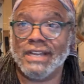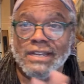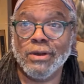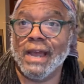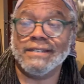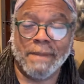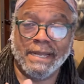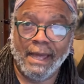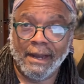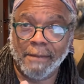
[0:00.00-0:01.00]
just say you guys
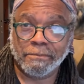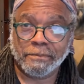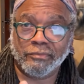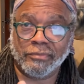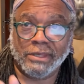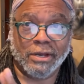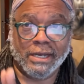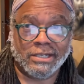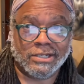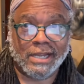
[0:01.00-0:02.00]
made that up you
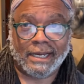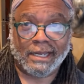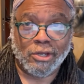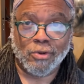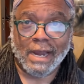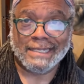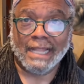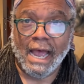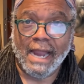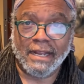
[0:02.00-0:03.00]
get just like you guys
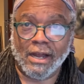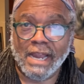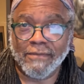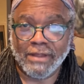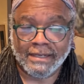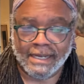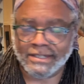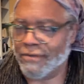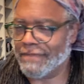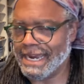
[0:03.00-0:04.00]
lied. Everything's
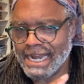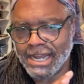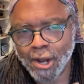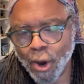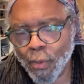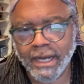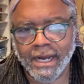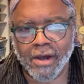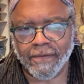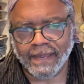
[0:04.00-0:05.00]
lied. So if they get no one
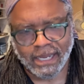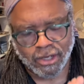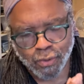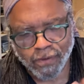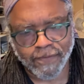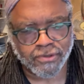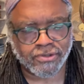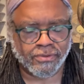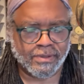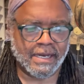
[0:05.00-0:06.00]
to go, if they get
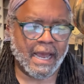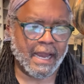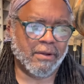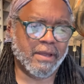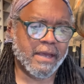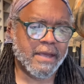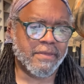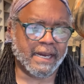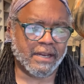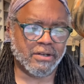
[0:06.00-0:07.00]
universal denial,
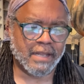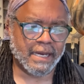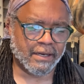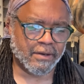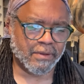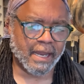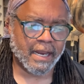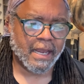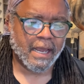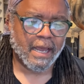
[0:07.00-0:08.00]
they can they can do
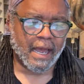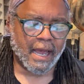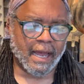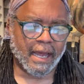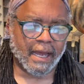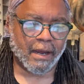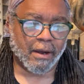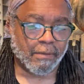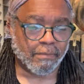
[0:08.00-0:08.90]
that. Uh,